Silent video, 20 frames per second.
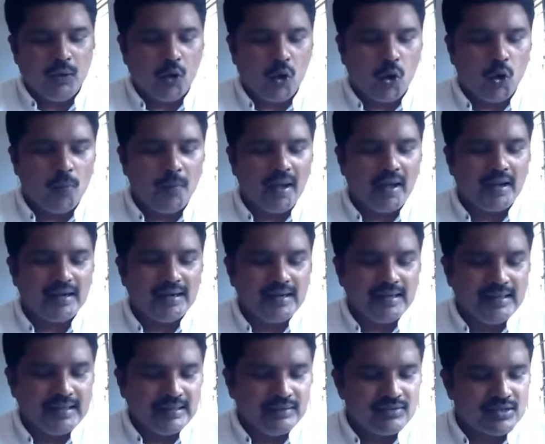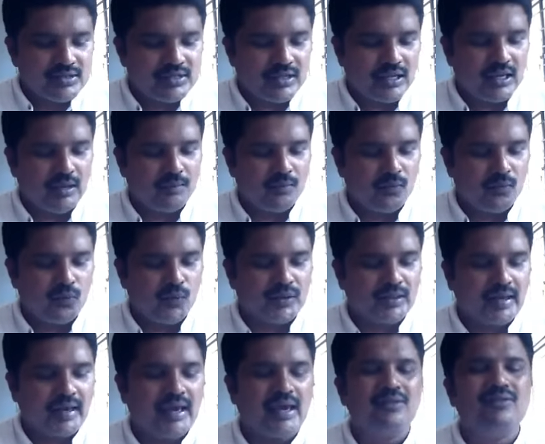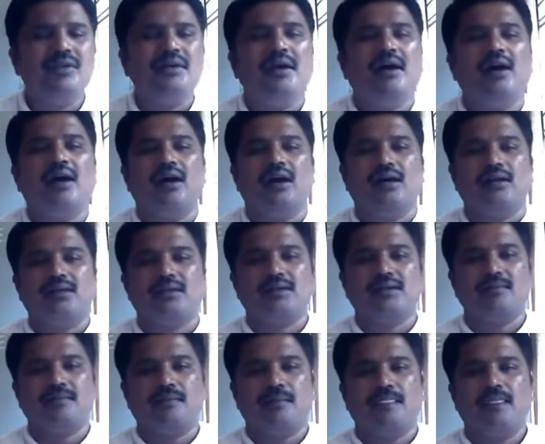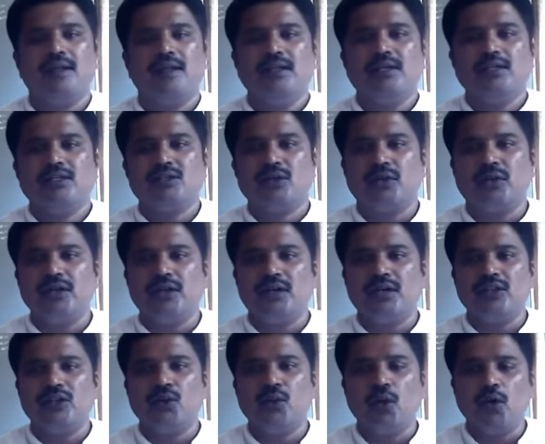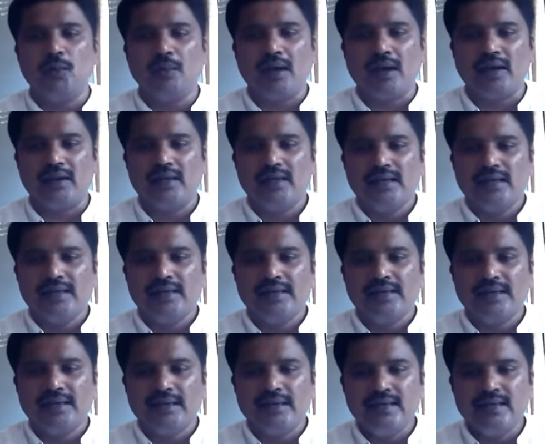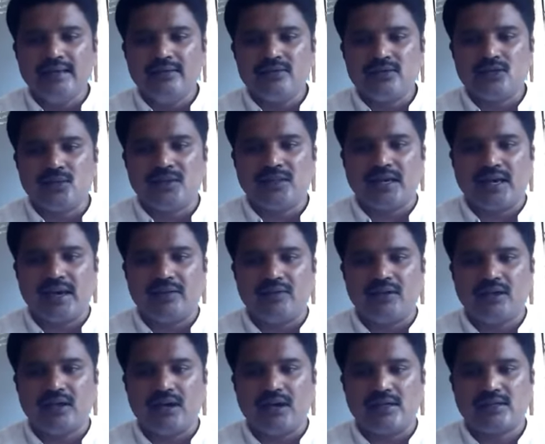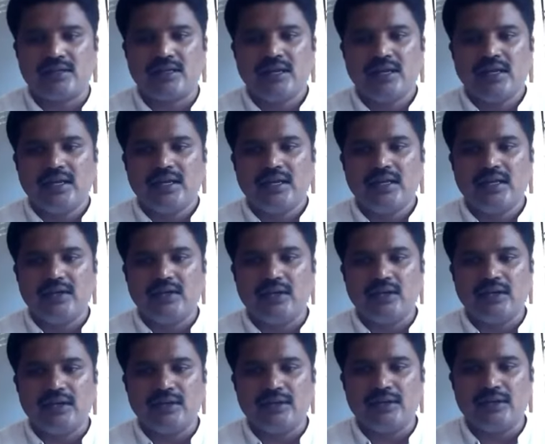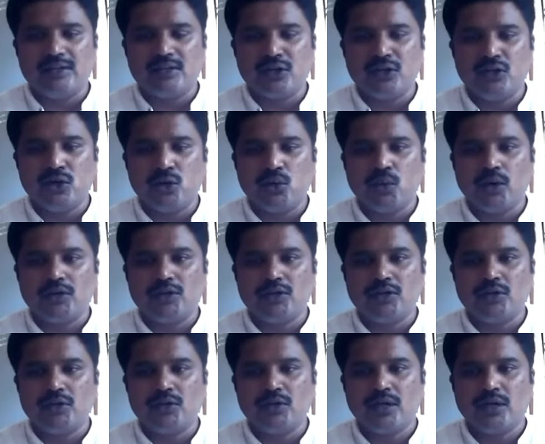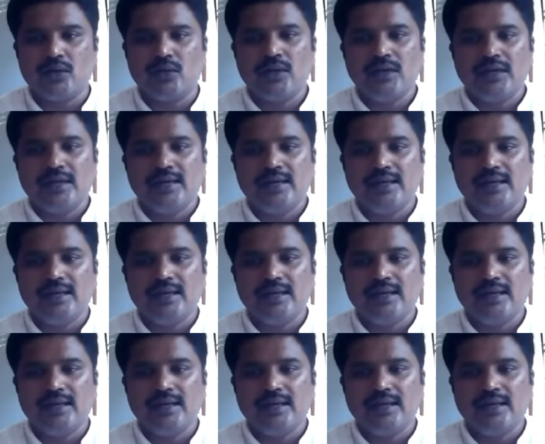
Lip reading: The old man leaves him with a heavy heart. So here the old man, he leaves with a heavy heart. He doesn't know what to do now.